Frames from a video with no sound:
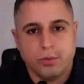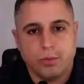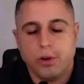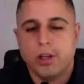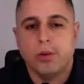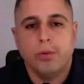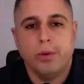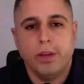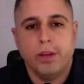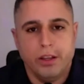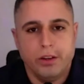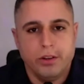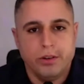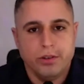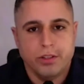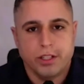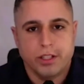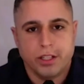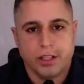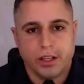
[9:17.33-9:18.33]
What can we
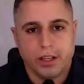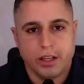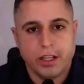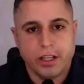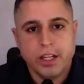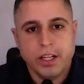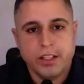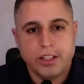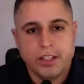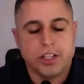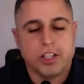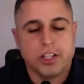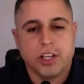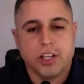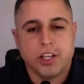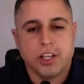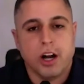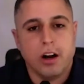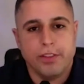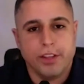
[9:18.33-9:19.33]
use to to
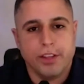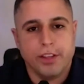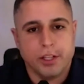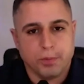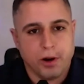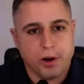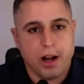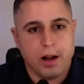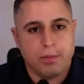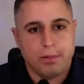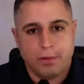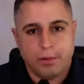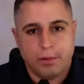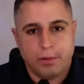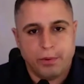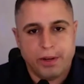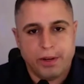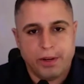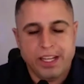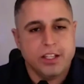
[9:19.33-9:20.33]
solve this problem?
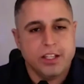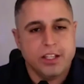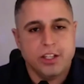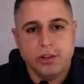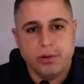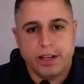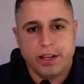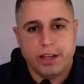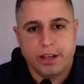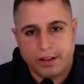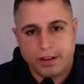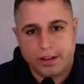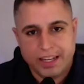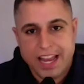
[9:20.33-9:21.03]
And we need to do it yeah.